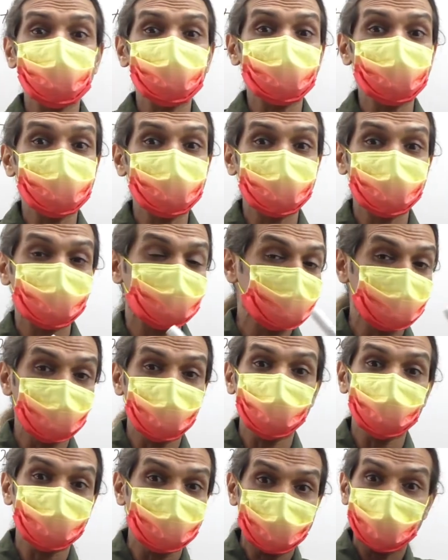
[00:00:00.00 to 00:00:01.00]
is, we
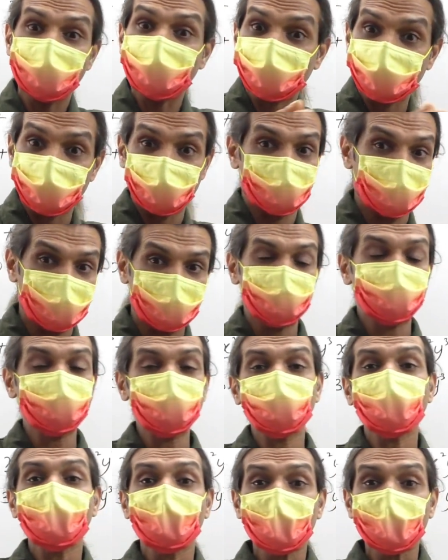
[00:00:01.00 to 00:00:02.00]
don't make it 0, as you
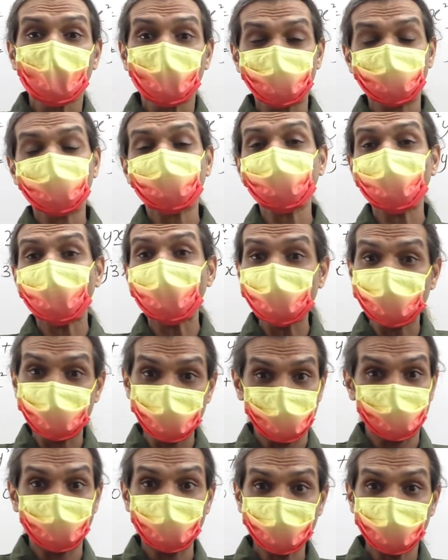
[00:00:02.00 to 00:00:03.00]
know, differential a is
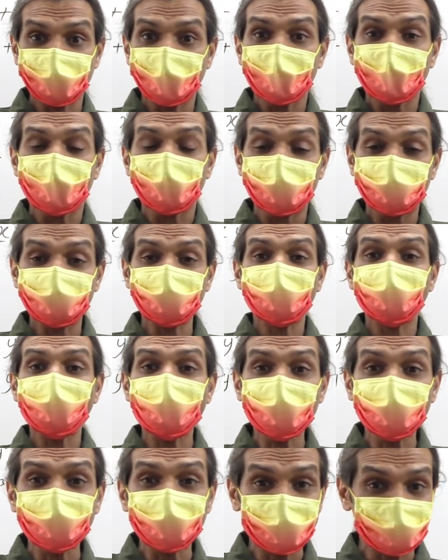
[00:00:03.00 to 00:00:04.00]
0, but differential
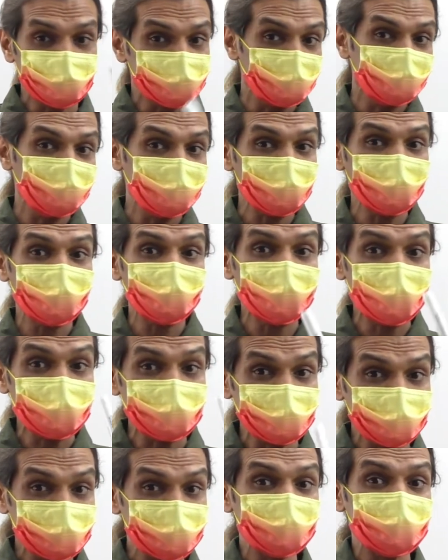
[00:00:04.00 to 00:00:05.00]
a into x will be a
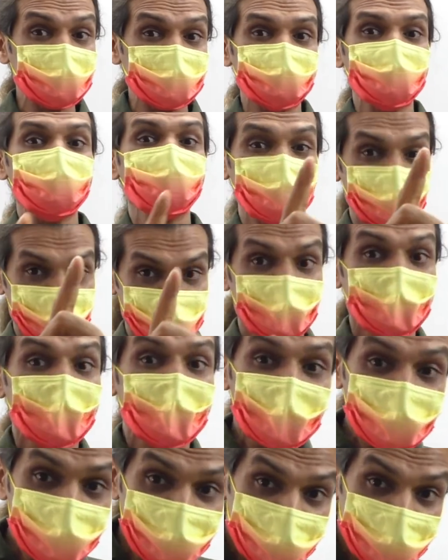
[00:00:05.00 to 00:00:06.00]
as it is, x is 1. So,